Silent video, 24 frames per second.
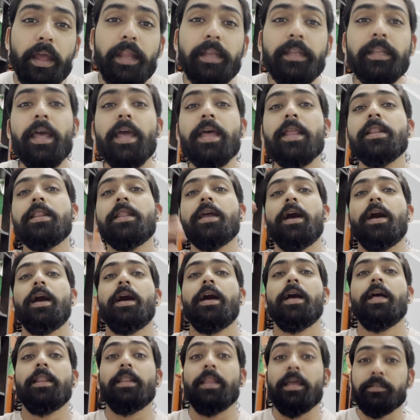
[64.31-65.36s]
and then
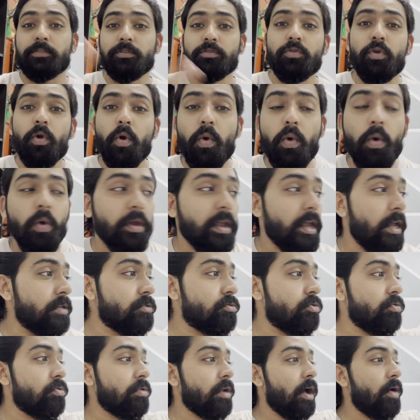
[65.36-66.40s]
let's go. Okay,
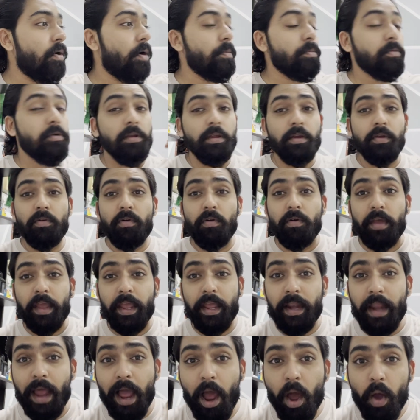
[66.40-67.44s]
so now I'm going to go
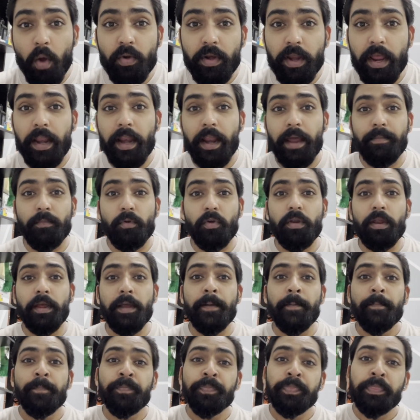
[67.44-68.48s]
head out and I'm
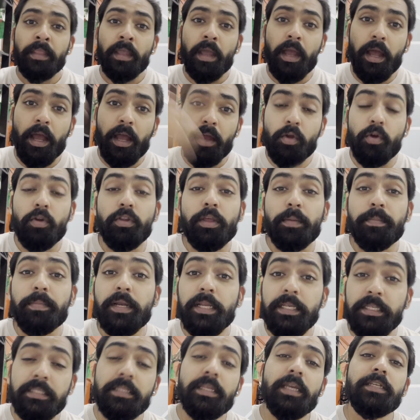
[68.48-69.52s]
going to go to the
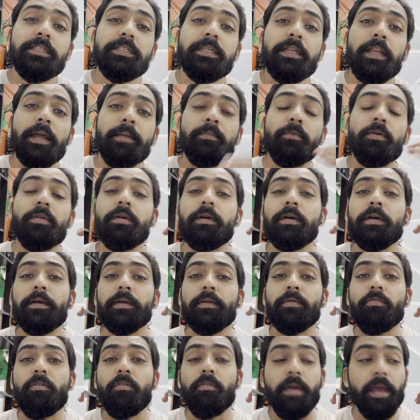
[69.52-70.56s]
police station. I'm going
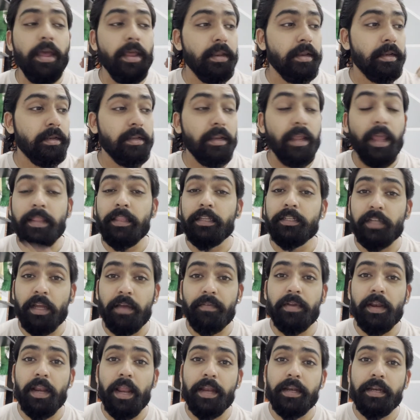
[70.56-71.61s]
to go and get the
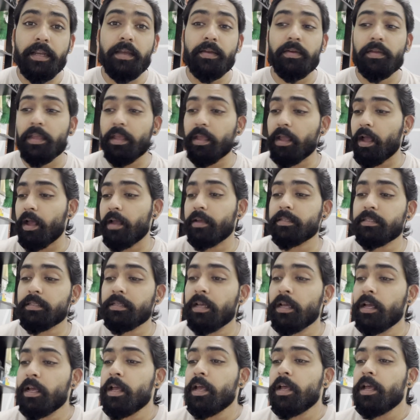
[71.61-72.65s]
travel letter. Okay,
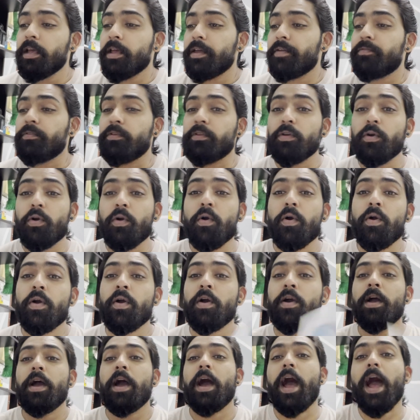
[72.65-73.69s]
you know,
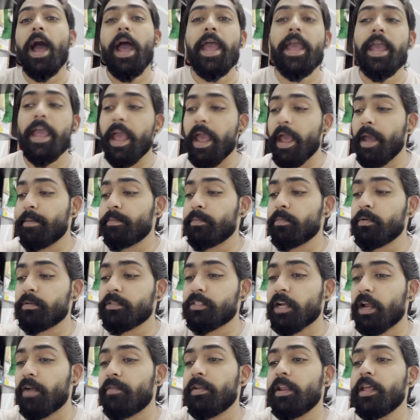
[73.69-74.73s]
I
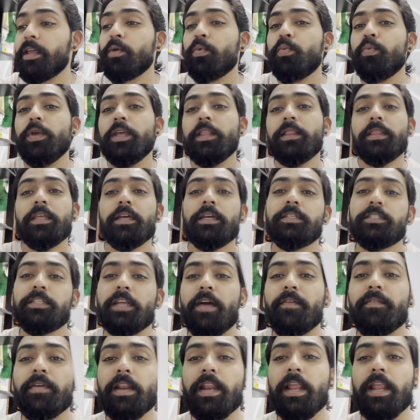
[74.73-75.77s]
am traveling with travel